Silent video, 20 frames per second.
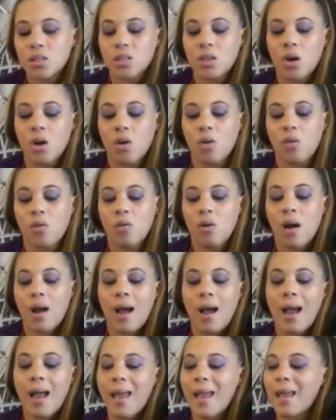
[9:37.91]
So
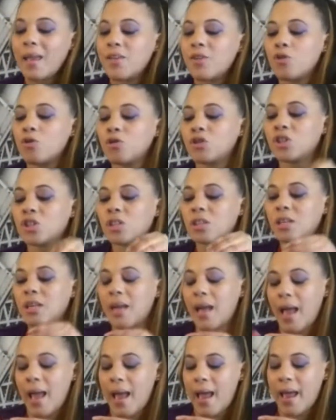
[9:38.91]
I
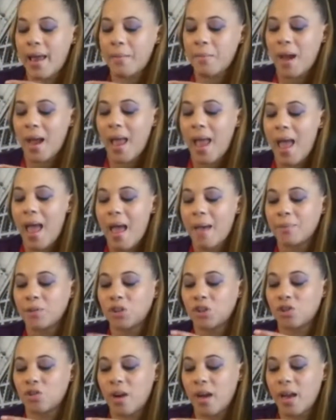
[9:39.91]
usually add my
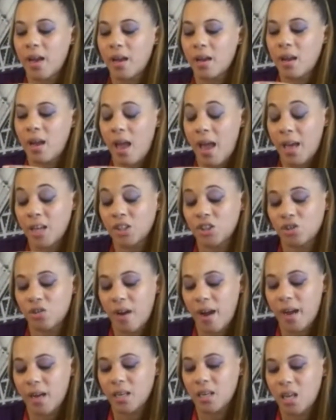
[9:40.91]
extract
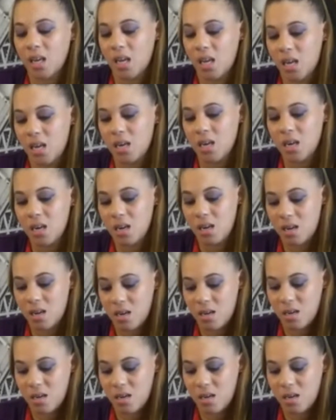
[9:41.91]
in